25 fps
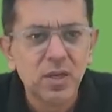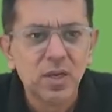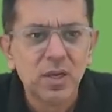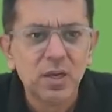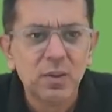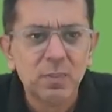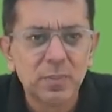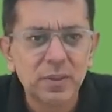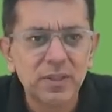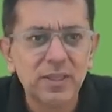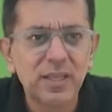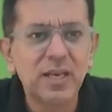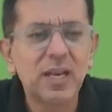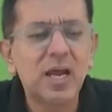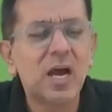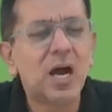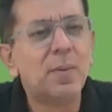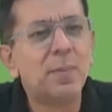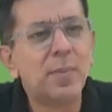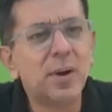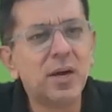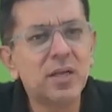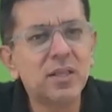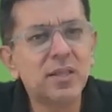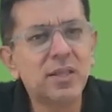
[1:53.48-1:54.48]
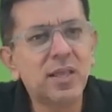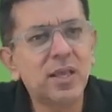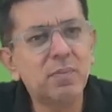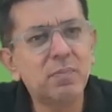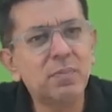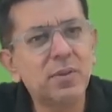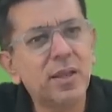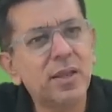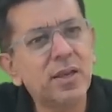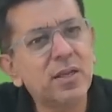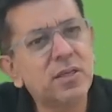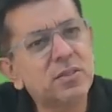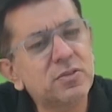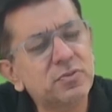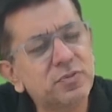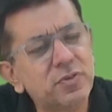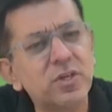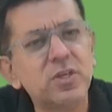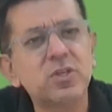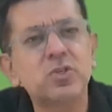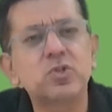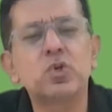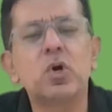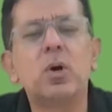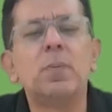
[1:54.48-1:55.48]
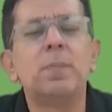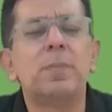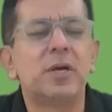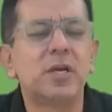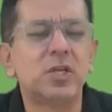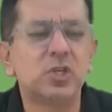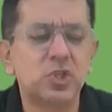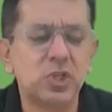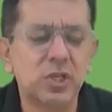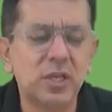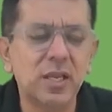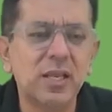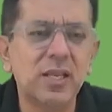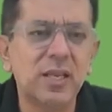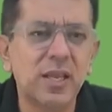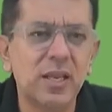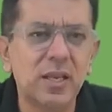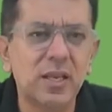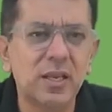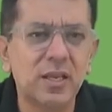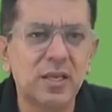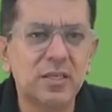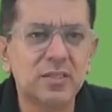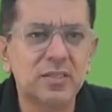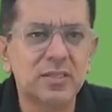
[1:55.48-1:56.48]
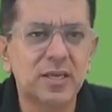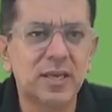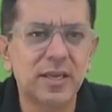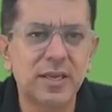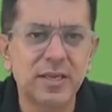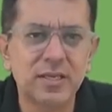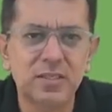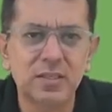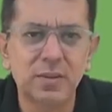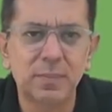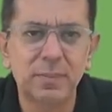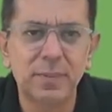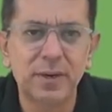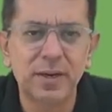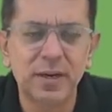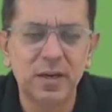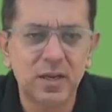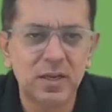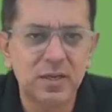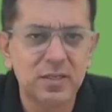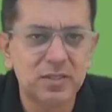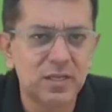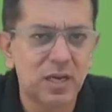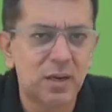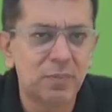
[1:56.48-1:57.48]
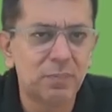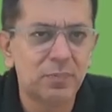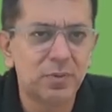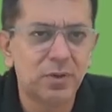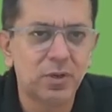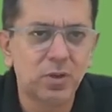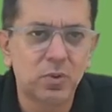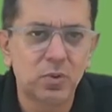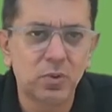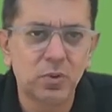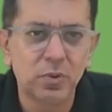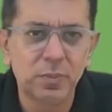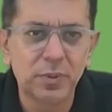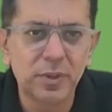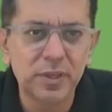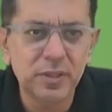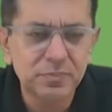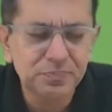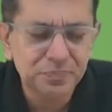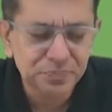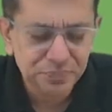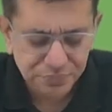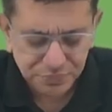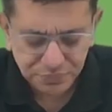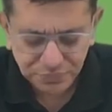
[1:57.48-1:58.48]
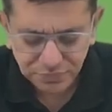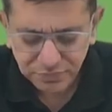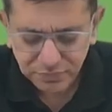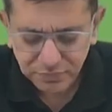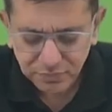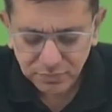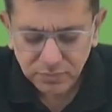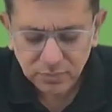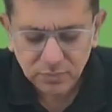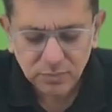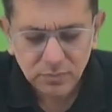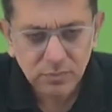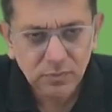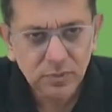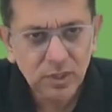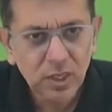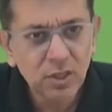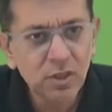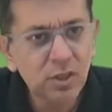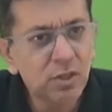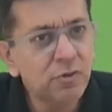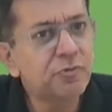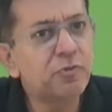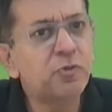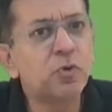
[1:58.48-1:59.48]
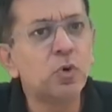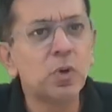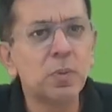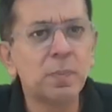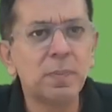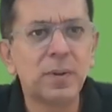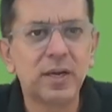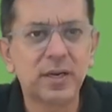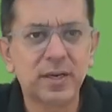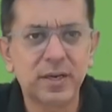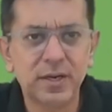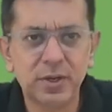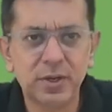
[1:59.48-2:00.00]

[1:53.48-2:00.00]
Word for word: But then among them, there is fierce competition. In any case, I guess a better example could be the phone market